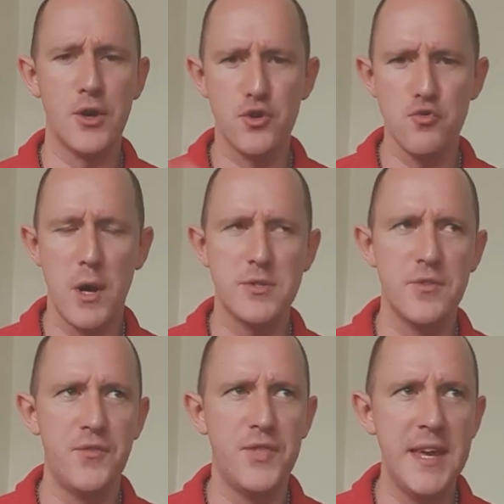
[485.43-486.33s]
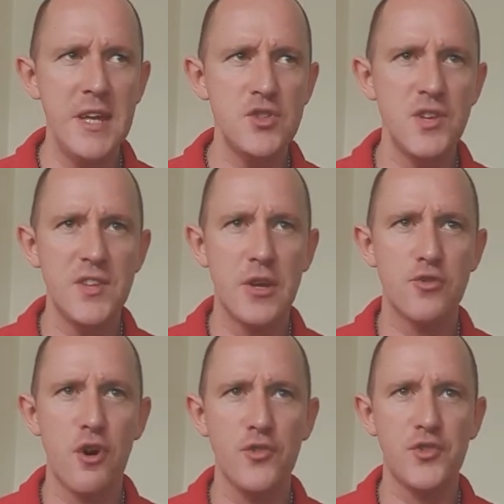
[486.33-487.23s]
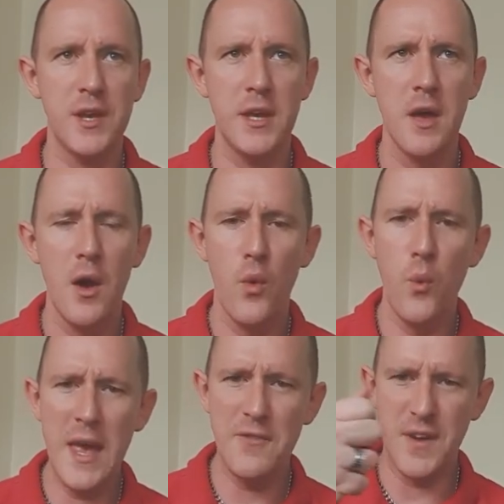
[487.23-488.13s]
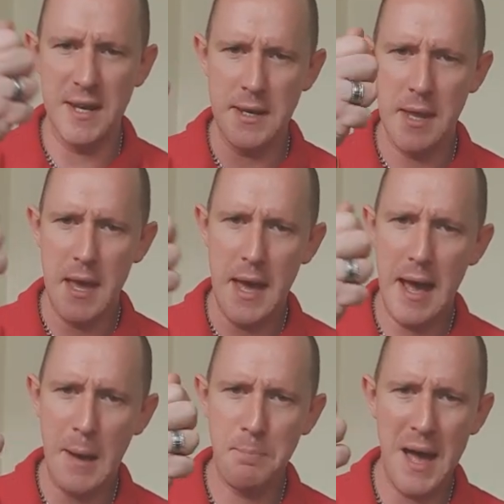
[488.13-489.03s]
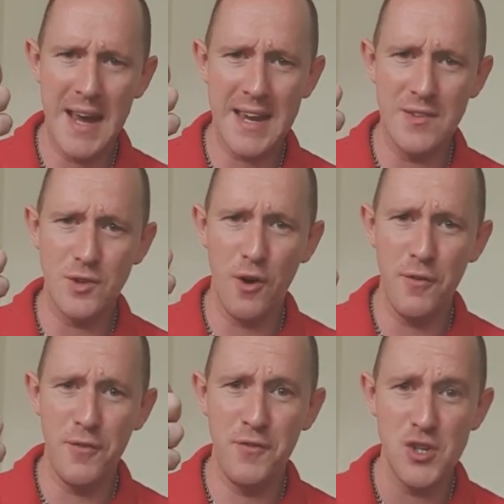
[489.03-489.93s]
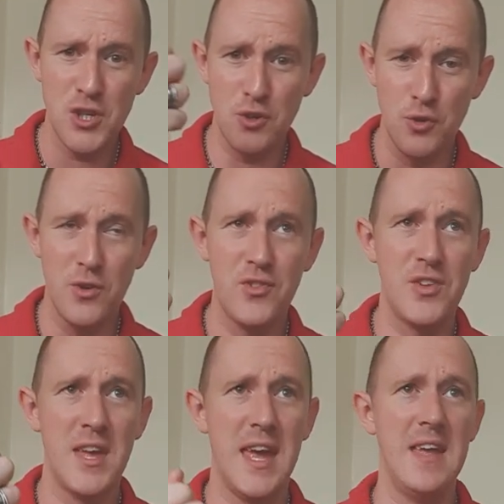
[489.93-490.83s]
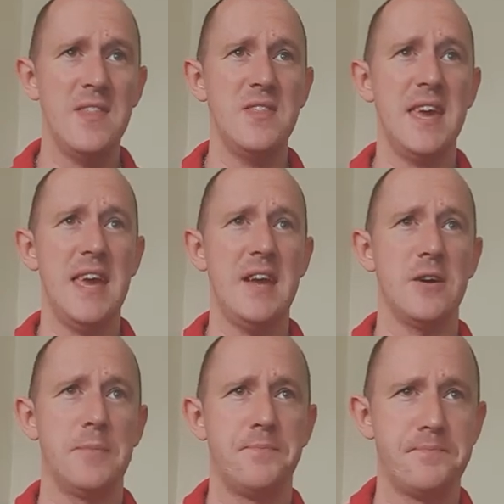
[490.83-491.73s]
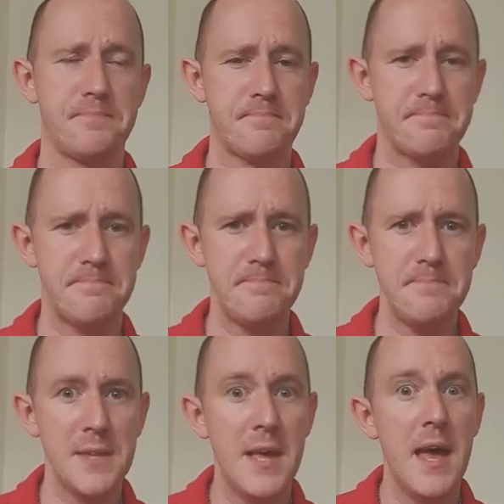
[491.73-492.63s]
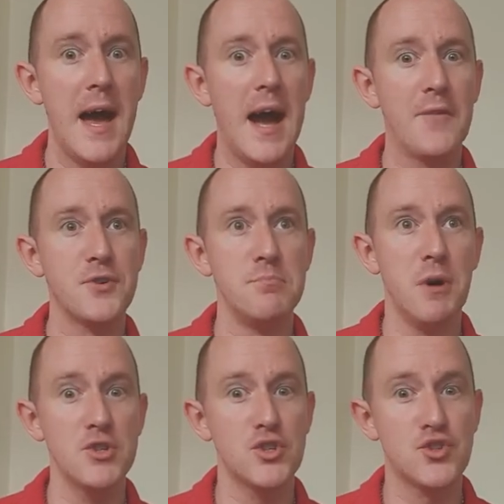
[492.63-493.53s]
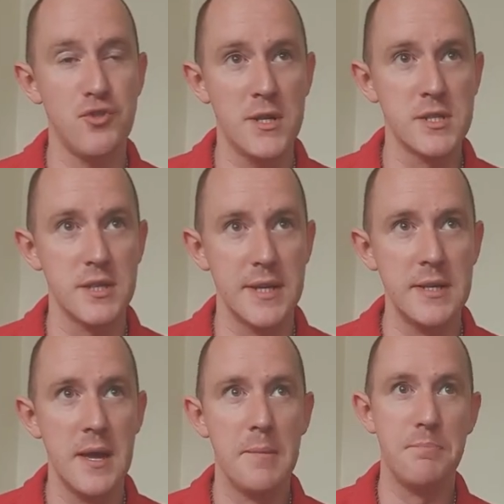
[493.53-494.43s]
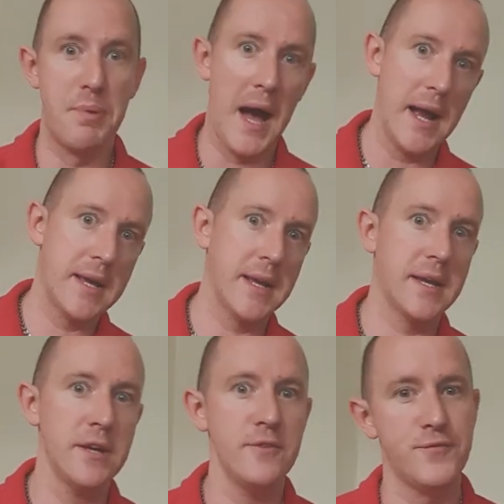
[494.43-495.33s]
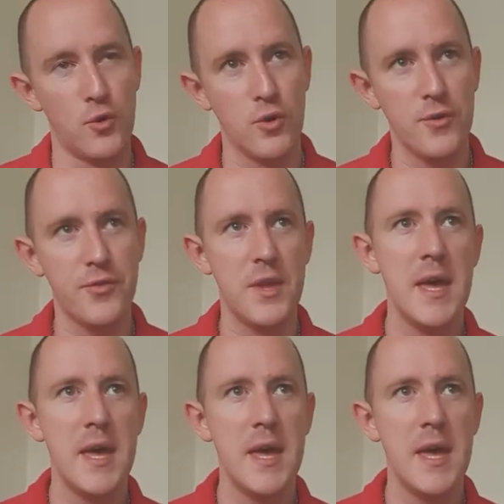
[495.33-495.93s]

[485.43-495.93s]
grow out of these," she said crossly, waving a packet of fishing hooks in the air. After much trundling back and forth,